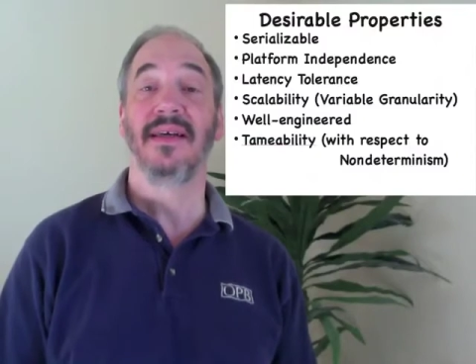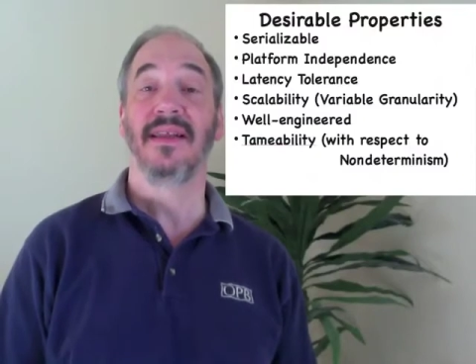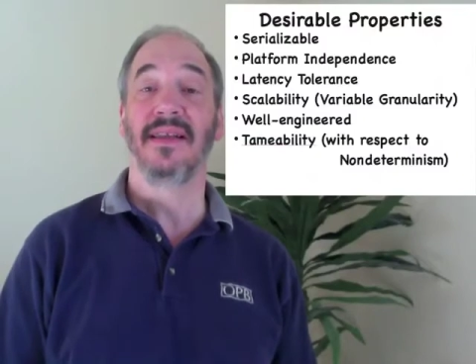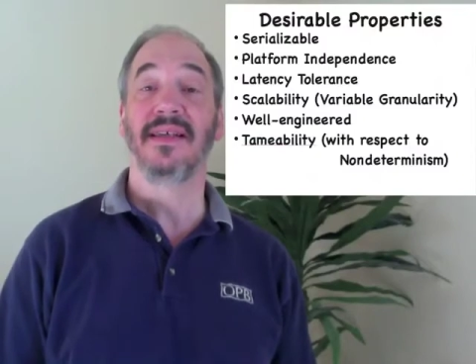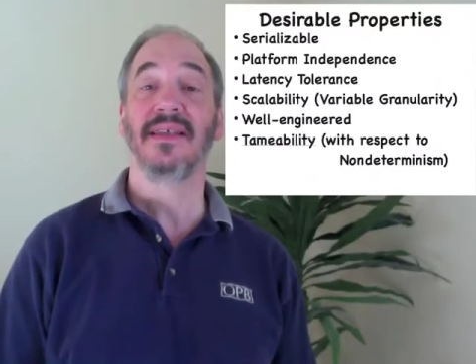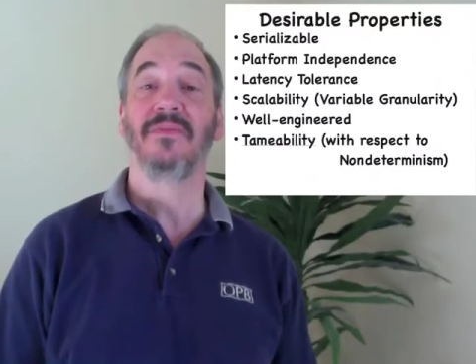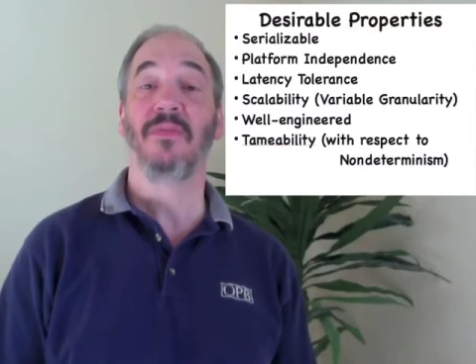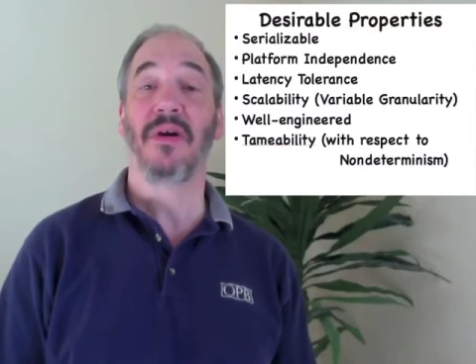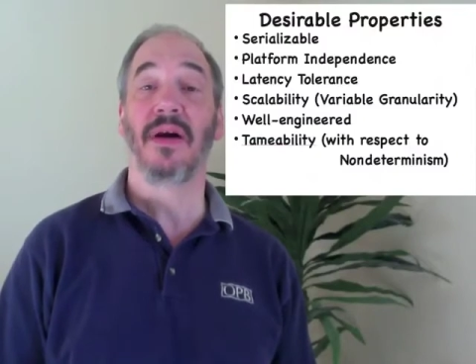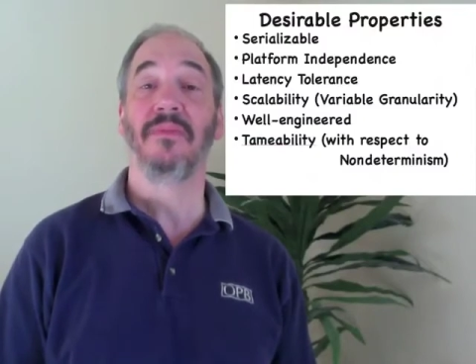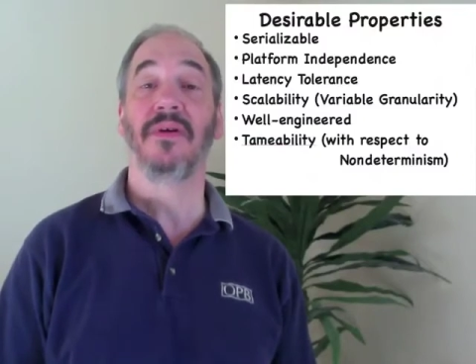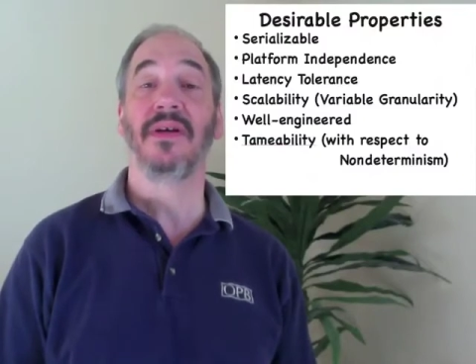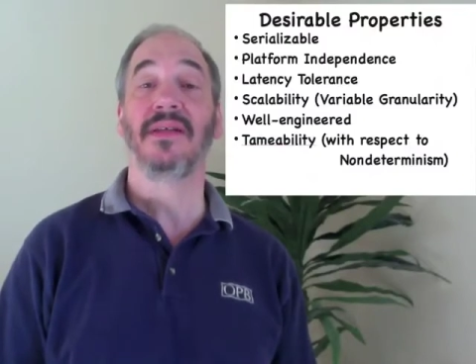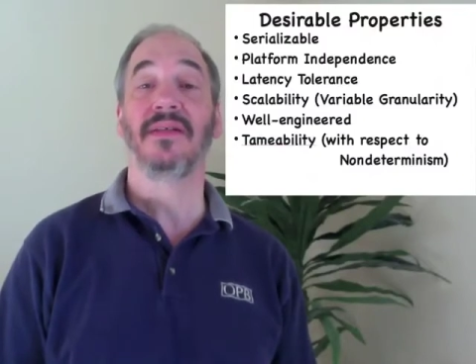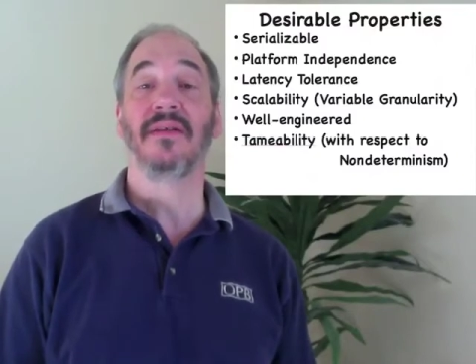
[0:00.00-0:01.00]
This
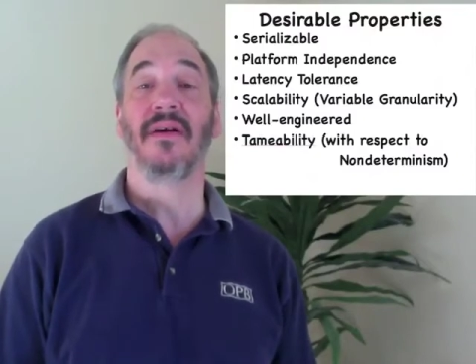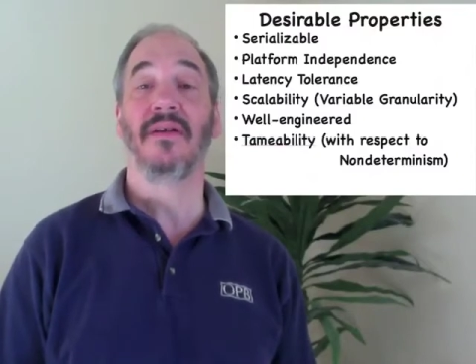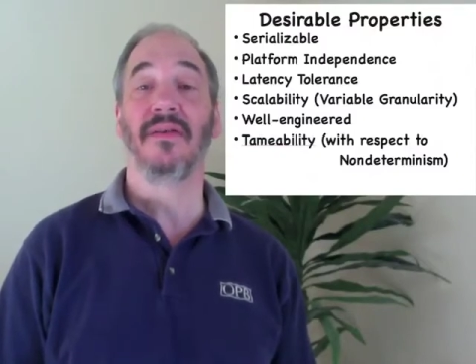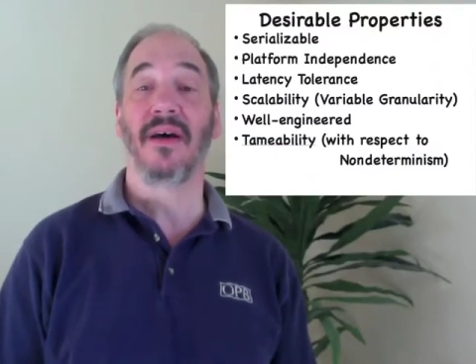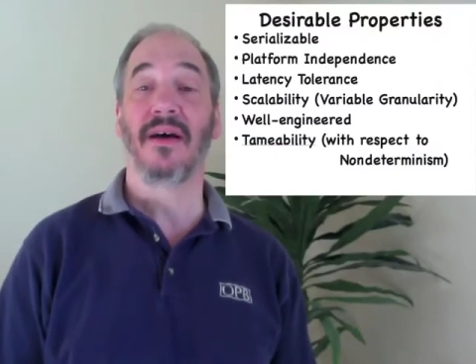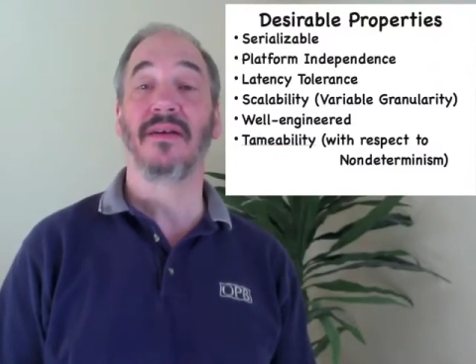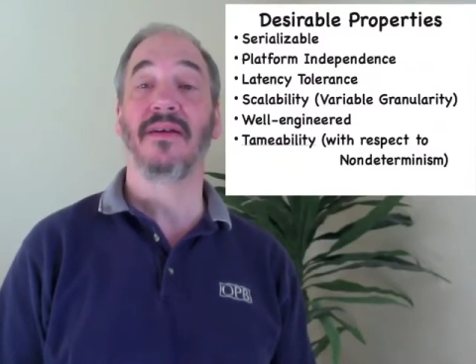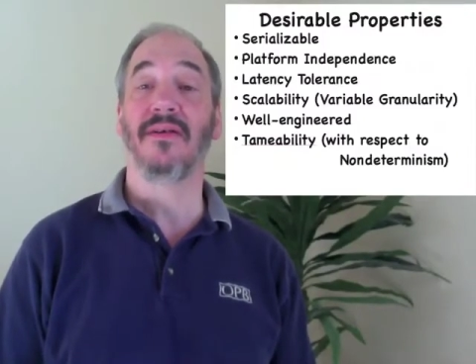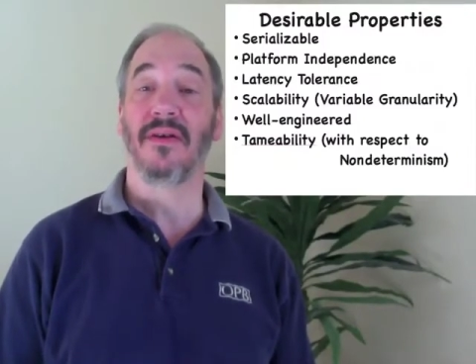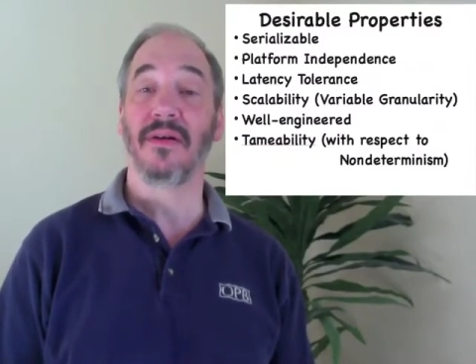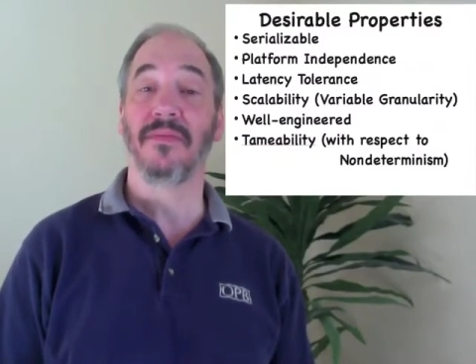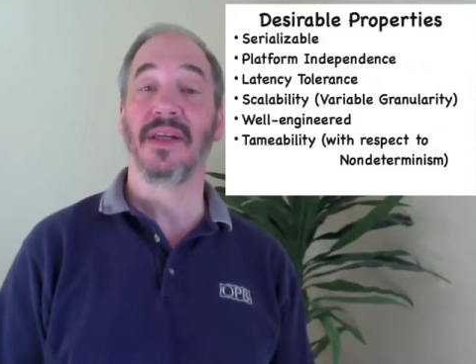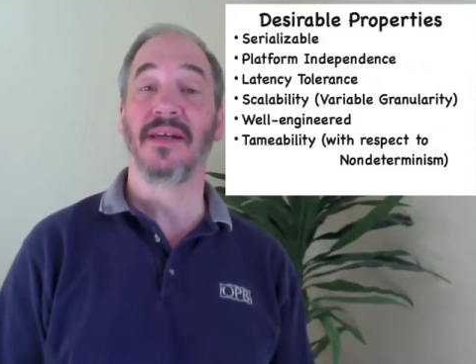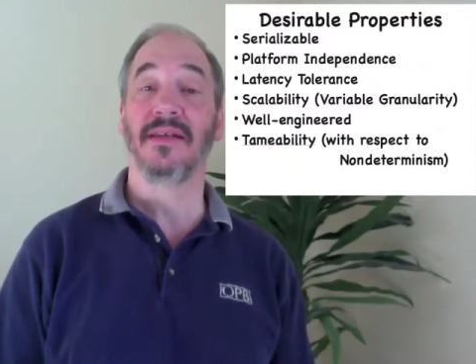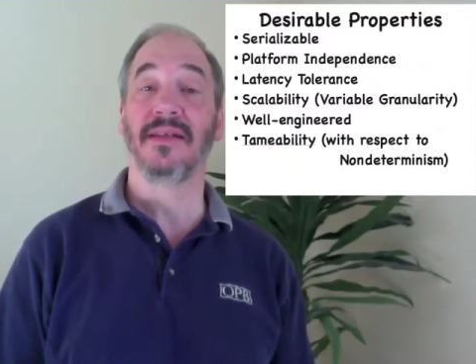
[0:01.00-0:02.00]
property is called
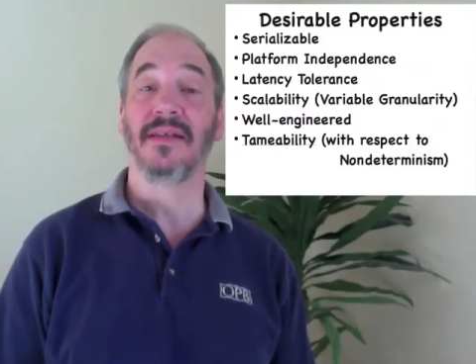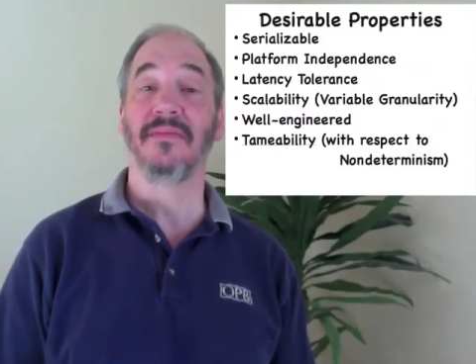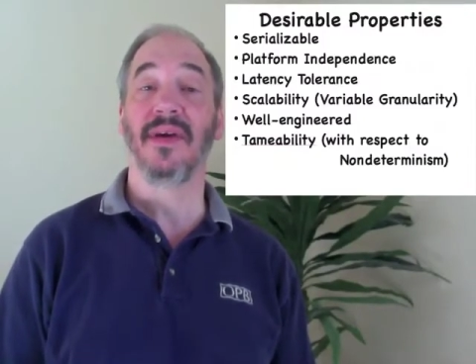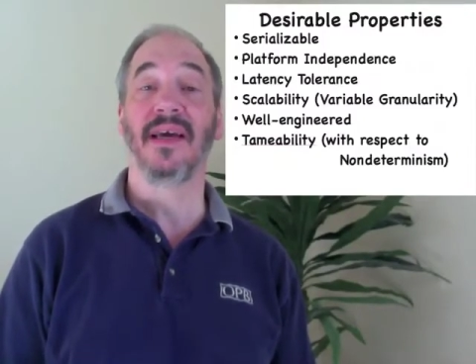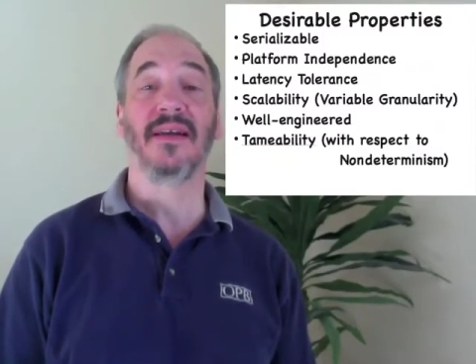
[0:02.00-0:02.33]
non-determinism